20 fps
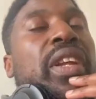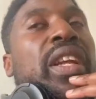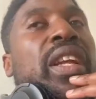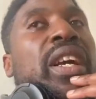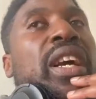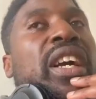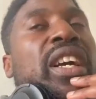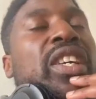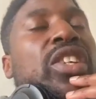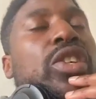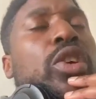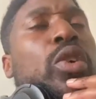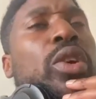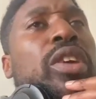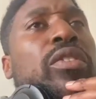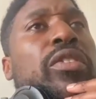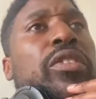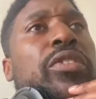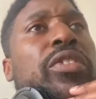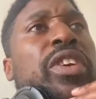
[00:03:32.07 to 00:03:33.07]
I guess the only
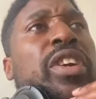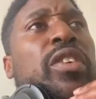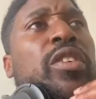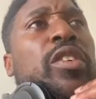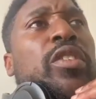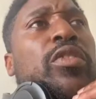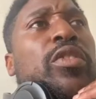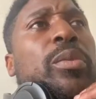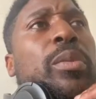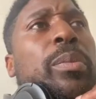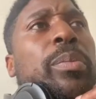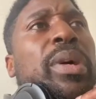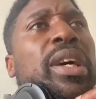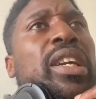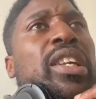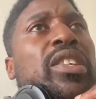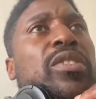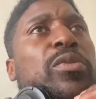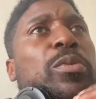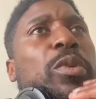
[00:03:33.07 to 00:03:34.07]
other thing from a
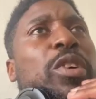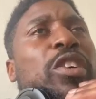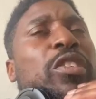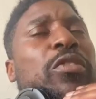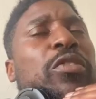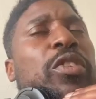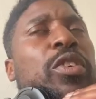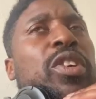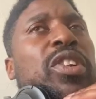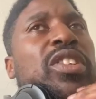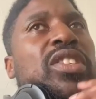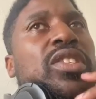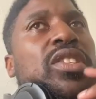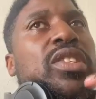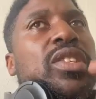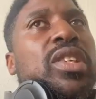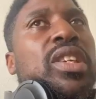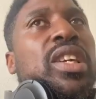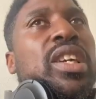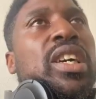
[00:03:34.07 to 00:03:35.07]
Palace point of view is
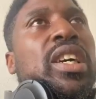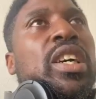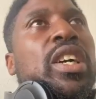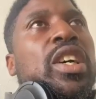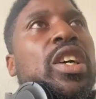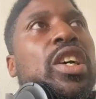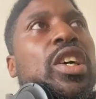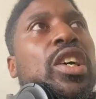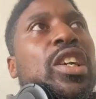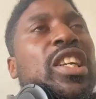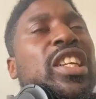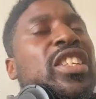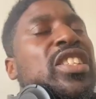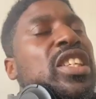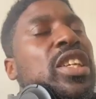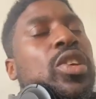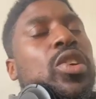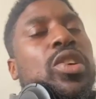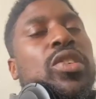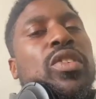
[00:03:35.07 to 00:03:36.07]
Elise
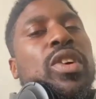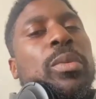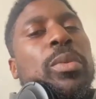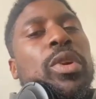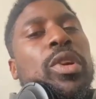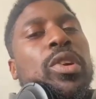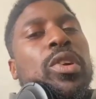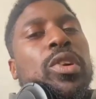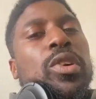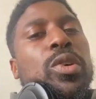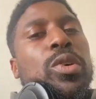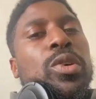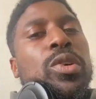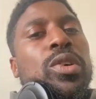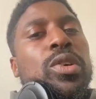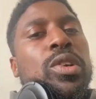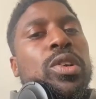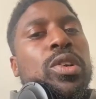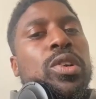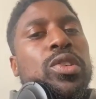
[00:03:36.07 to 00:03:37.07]
could have come on a
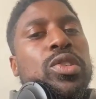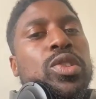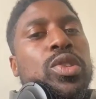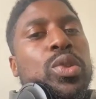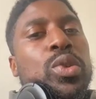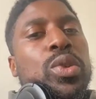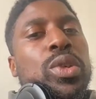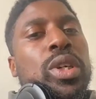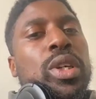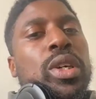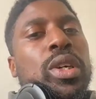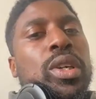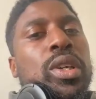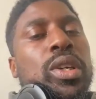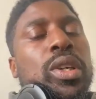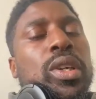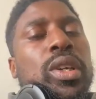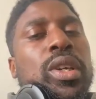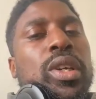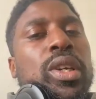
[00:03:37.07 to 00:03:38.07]
lot sooner.
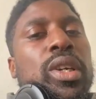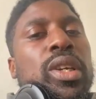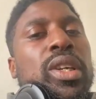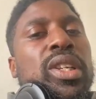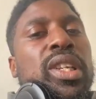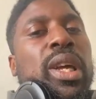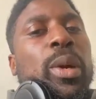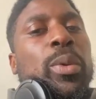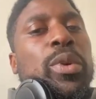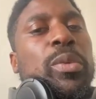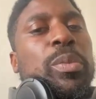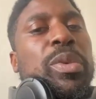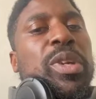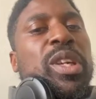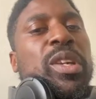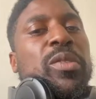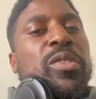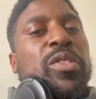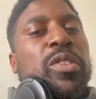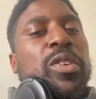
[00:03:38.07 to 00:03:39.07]
That would have been
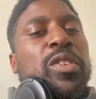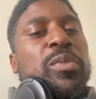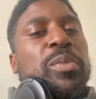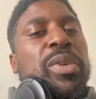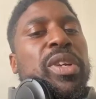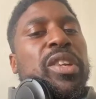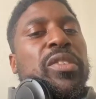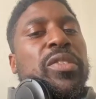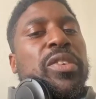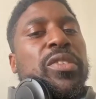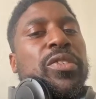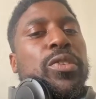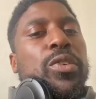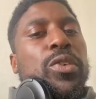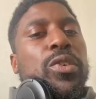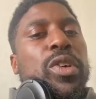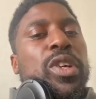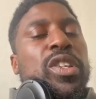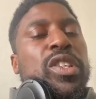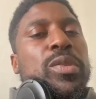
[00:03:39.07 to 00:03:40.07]
of benefit
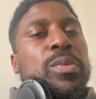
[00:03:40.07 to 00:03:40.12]
for us.